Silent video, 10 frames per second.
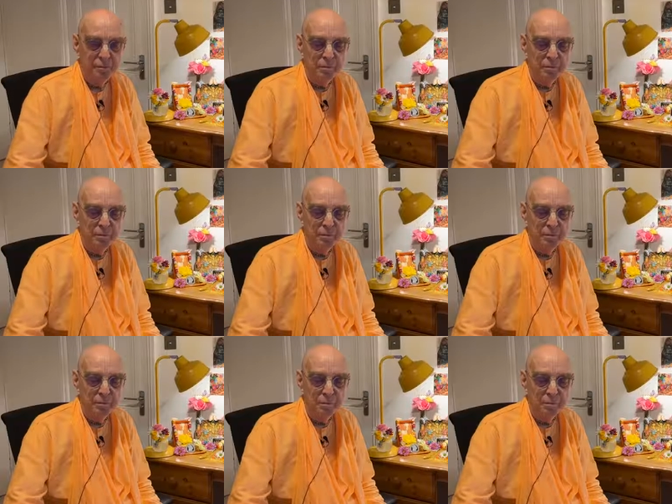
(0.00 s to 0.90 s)
because
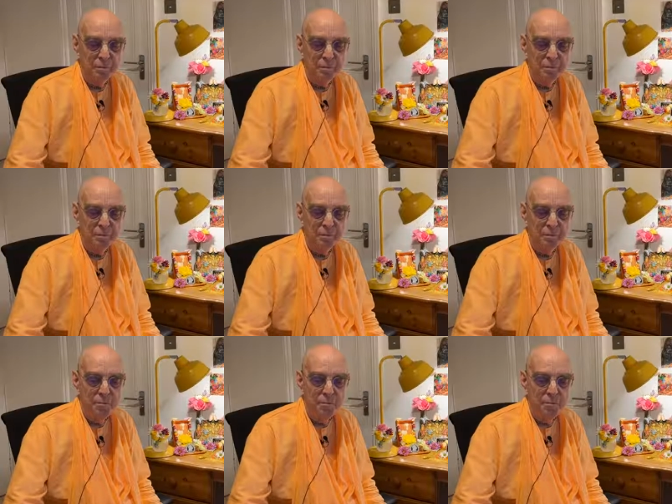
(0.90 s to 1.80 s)
Hiranyakashipu
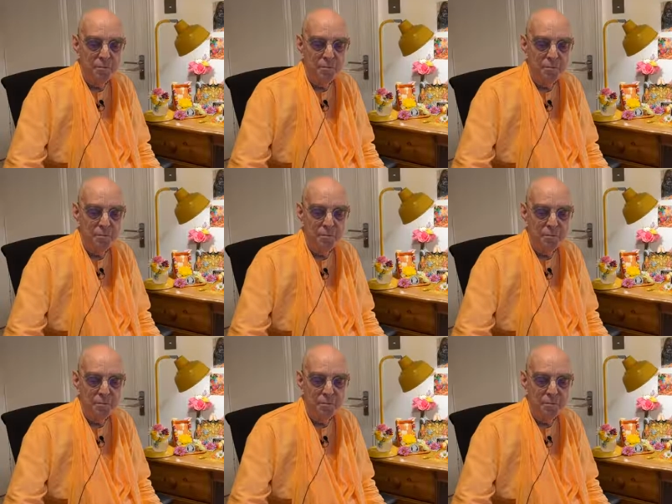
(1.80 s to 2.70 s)
got
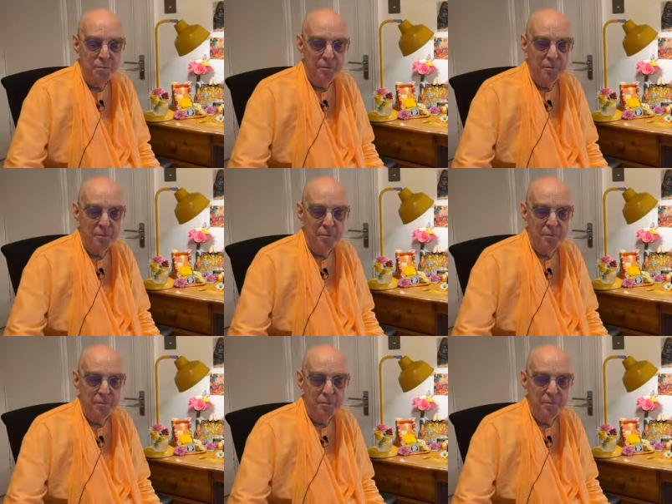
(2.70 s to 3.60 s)
benedictions
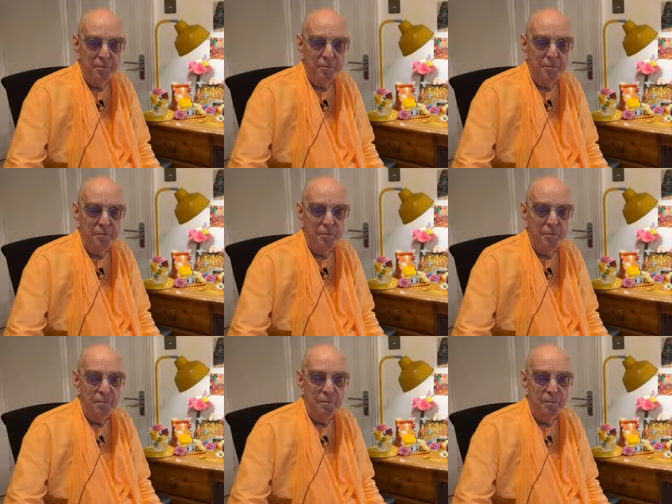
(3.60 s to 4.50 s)
from Lord Brahma
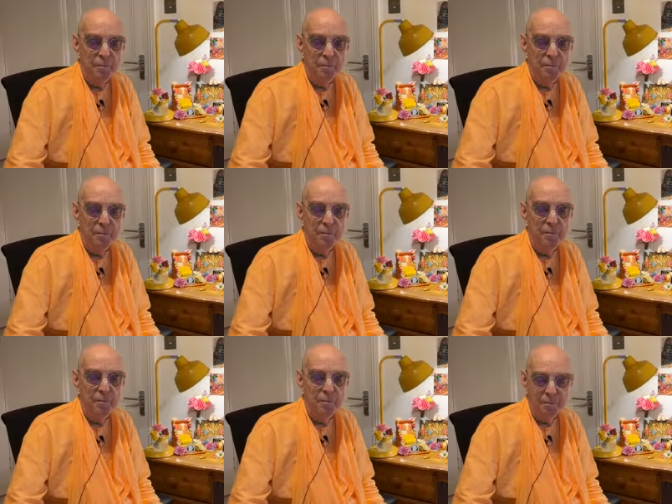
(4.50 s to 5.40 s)
to be immortal,
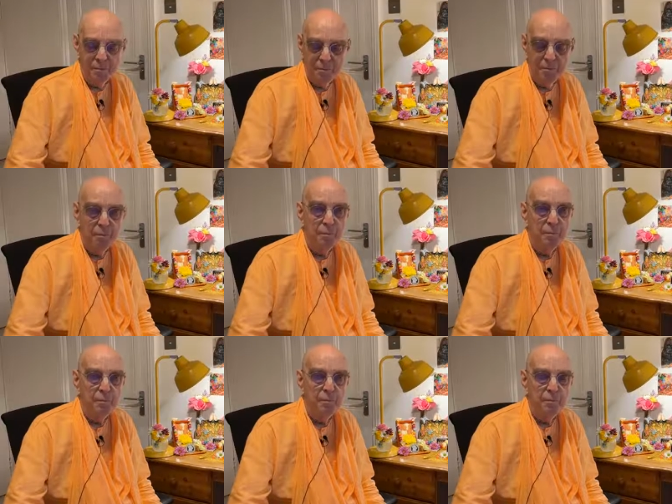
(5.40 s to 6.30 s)

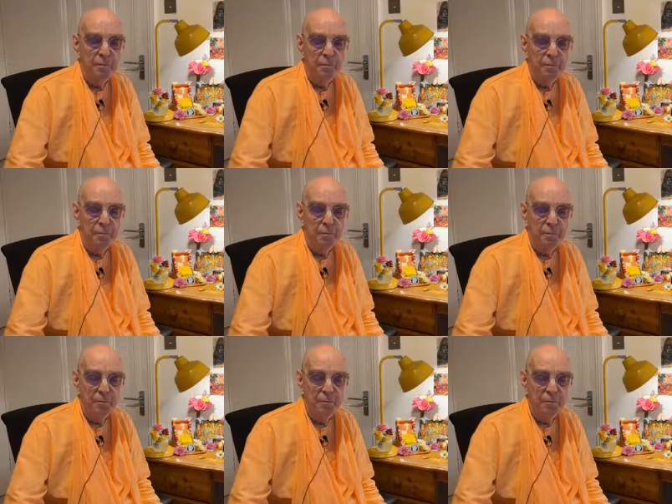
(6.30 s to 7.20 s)
that is why they
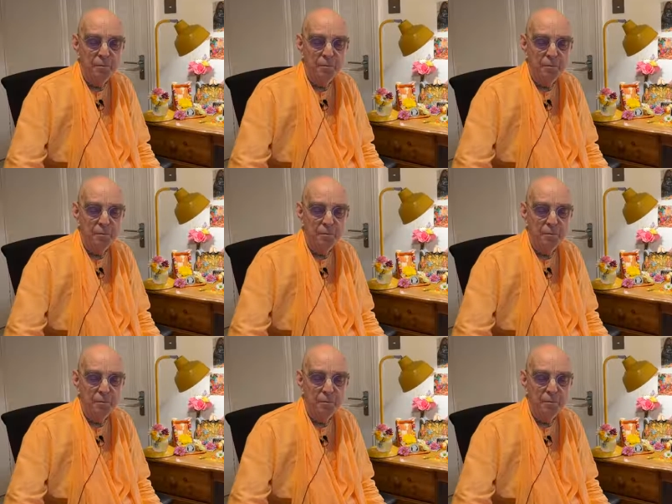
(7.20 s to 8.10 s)
are very much
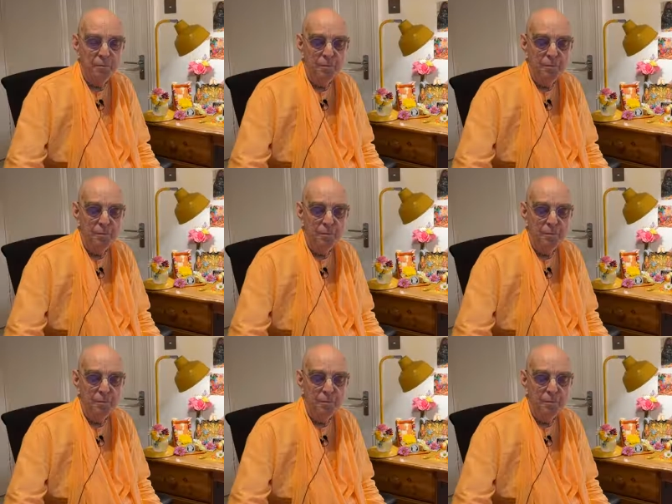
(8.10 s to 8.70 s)
puffed up.